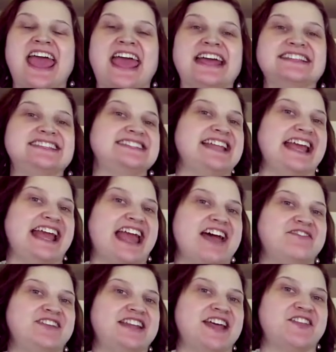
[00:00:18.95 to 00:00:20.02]
And today I
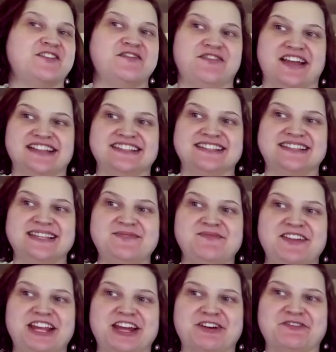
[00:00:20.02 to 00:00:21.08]
have another fun STEAM
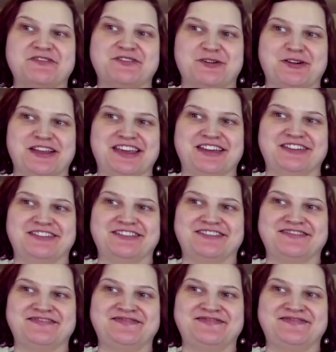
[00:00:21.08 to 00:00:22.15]
video for
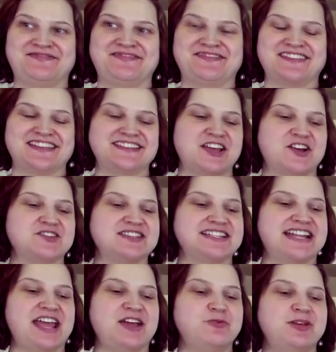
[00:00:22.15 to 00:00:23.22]
you. So
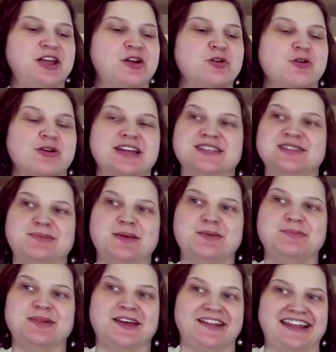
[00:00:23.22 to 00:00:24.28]
today we are going to be
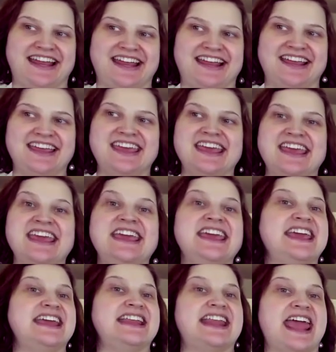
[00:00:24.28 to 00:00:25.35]
building
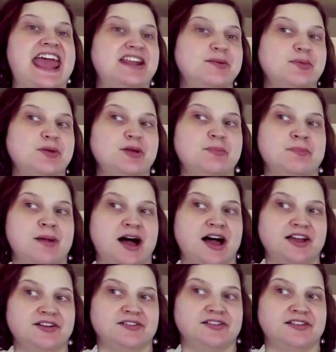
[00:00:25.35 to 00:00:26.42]
an edible
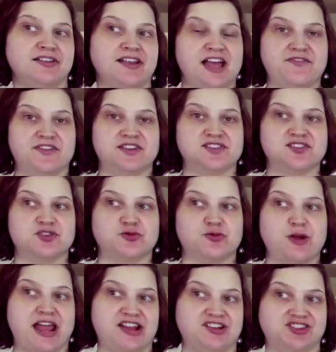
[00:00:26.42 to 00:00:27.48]
model of a
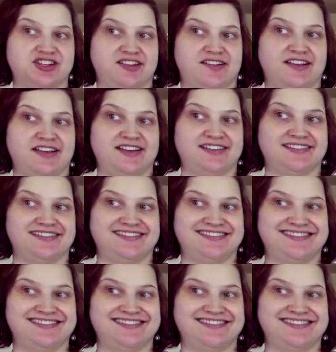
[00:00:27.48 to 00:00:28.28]
tarantula.